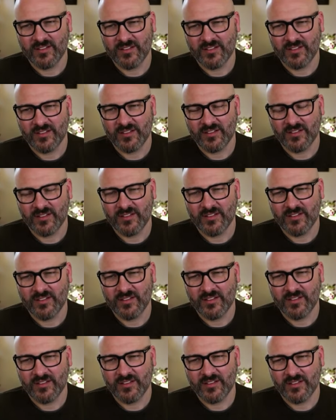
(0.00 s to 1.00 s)

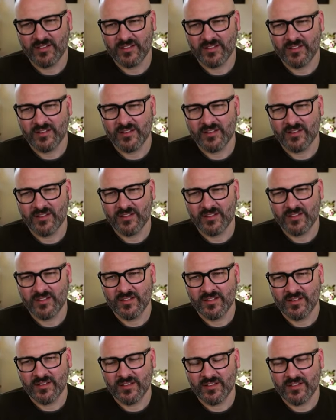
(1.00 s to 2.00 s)

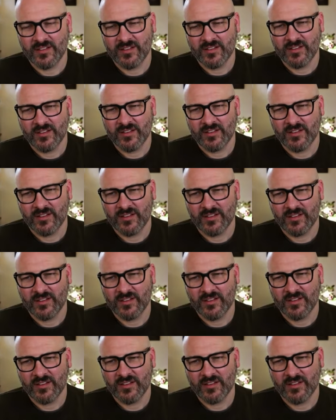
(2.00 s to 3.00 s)

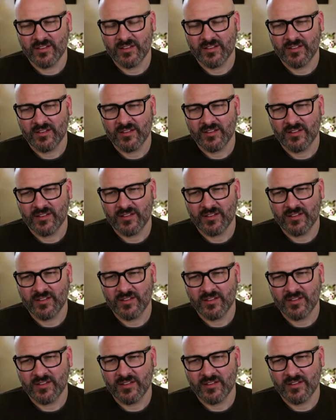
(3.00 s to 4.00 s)

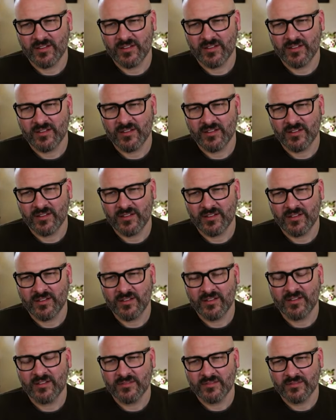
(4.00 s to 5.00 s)

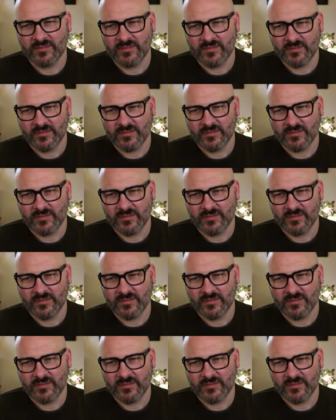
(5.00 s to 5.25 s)
[no speech]